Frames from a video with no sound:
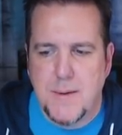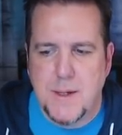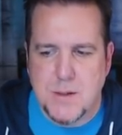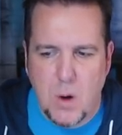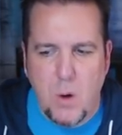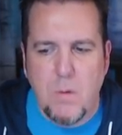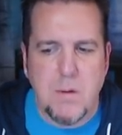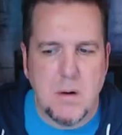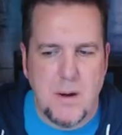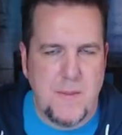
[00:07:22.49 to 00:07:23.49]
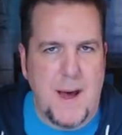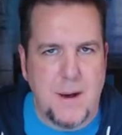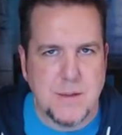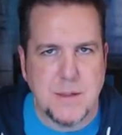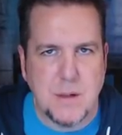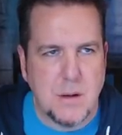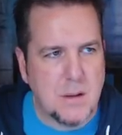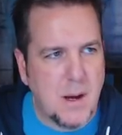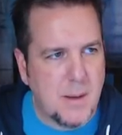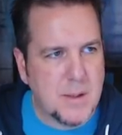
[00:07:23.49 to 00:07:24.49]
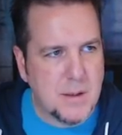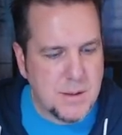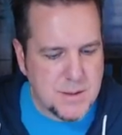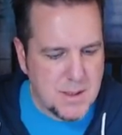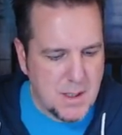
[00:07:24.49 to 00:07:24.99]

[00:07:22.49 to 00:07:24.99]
is over a thousand kilometers.